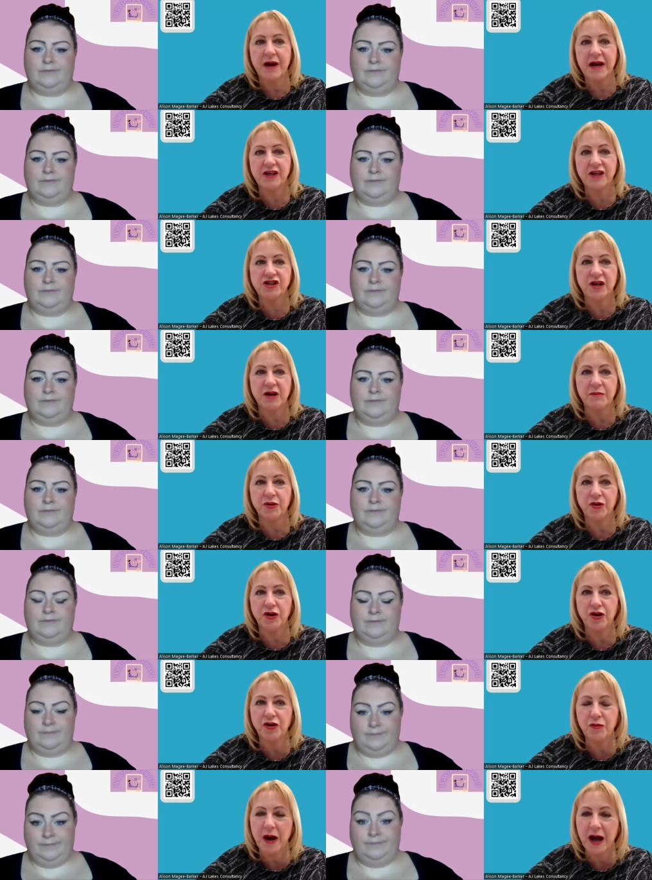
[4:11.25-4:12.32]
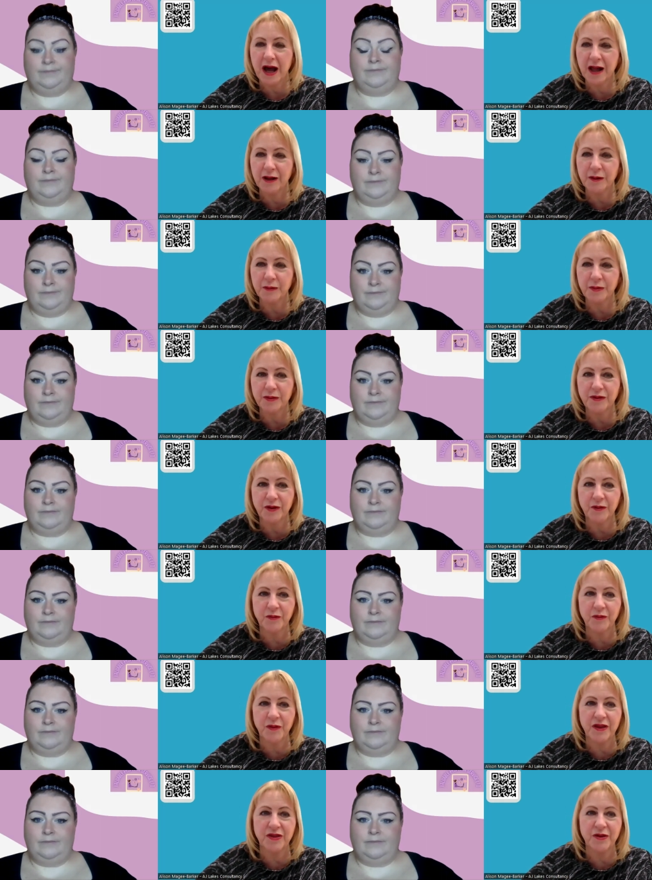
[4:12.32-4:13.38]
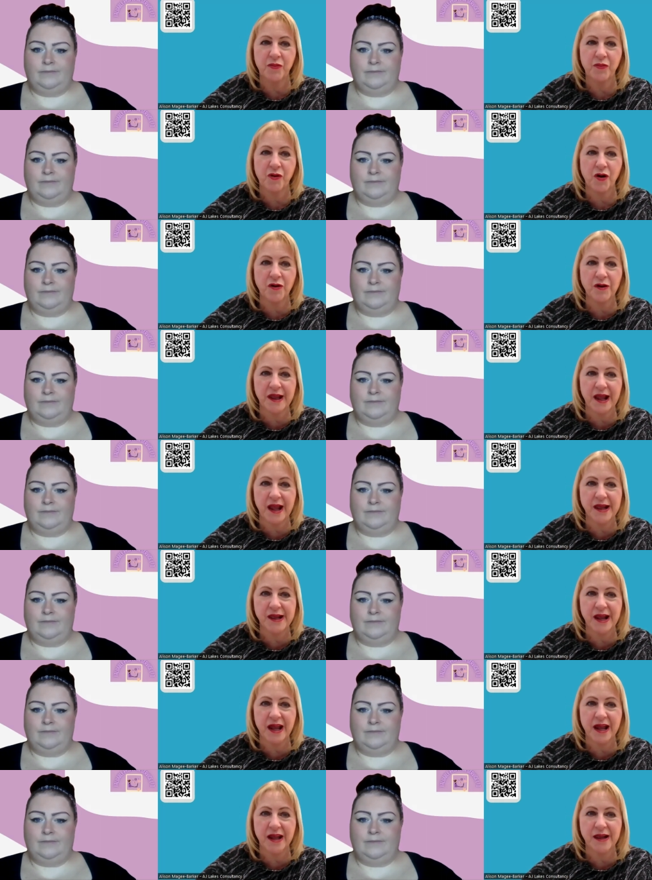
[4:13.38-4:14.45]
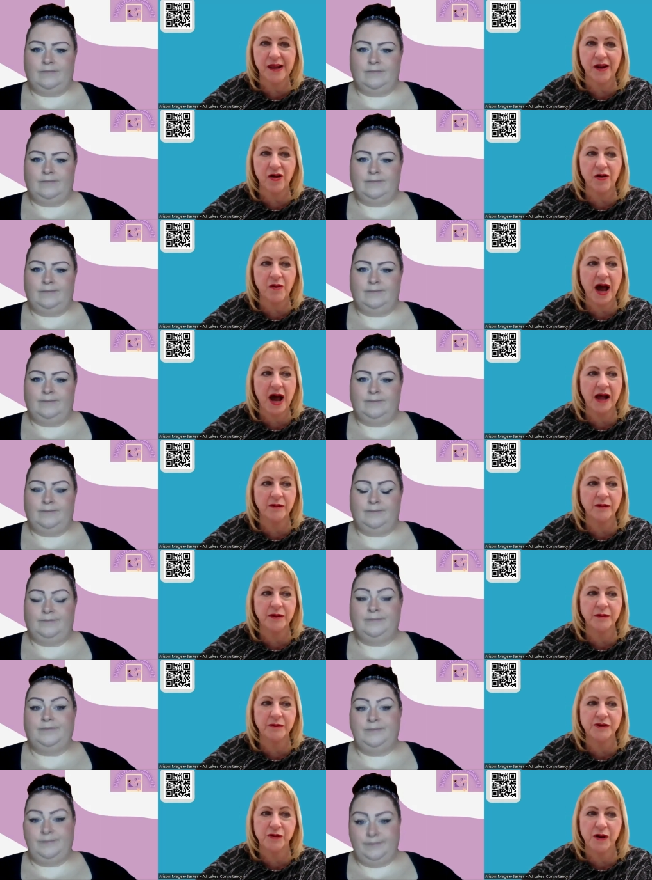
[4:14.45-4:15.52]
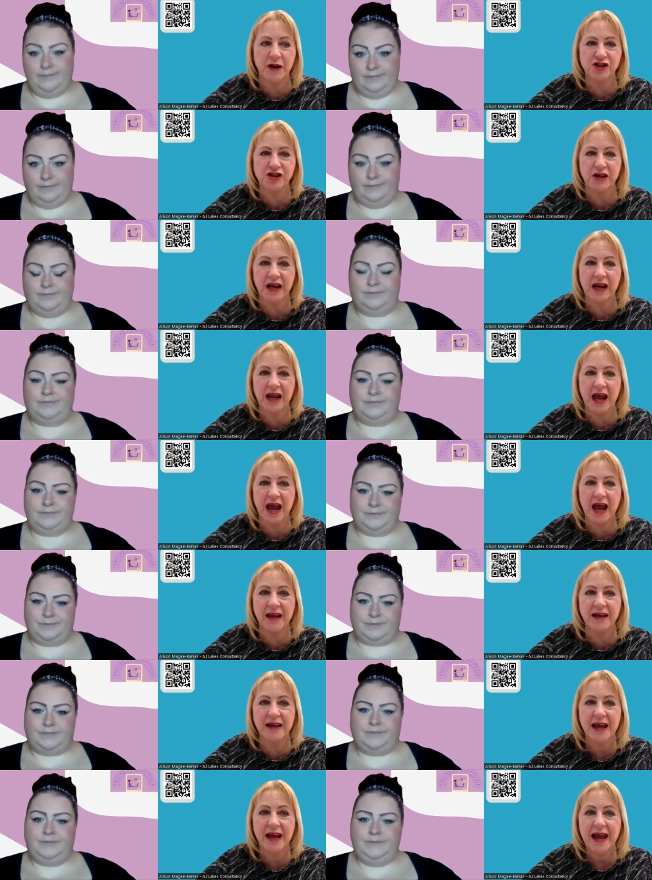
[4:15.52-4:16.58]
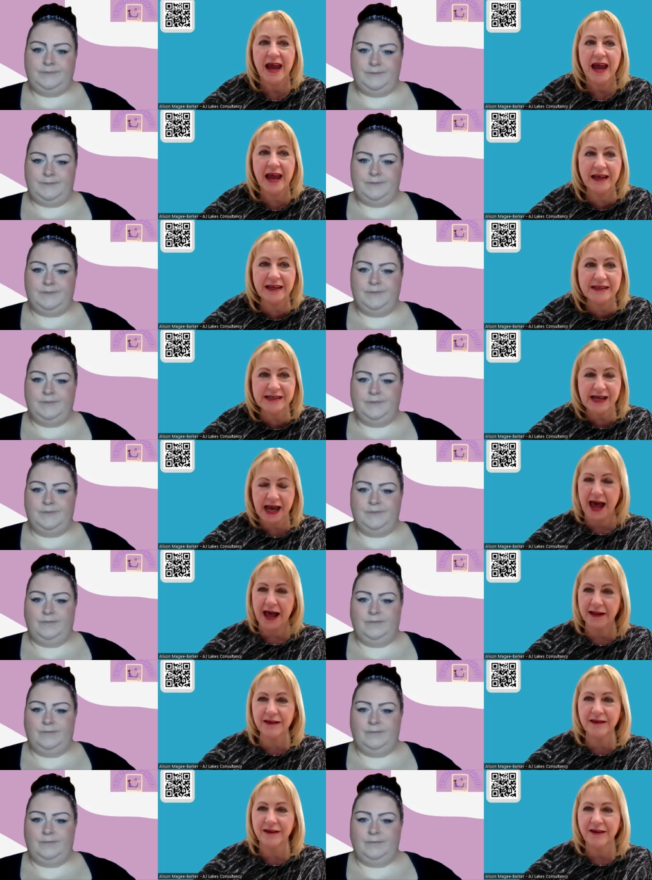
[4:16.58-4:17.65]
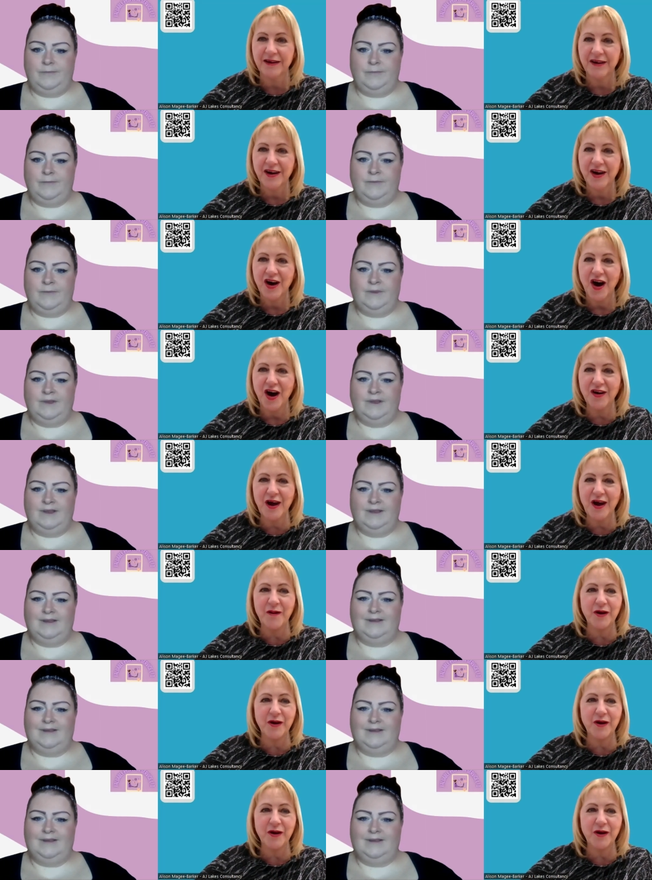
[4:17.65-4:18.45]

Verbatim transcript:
Speaker 1: managed it but you help them with the processes you help them to actually gain intel on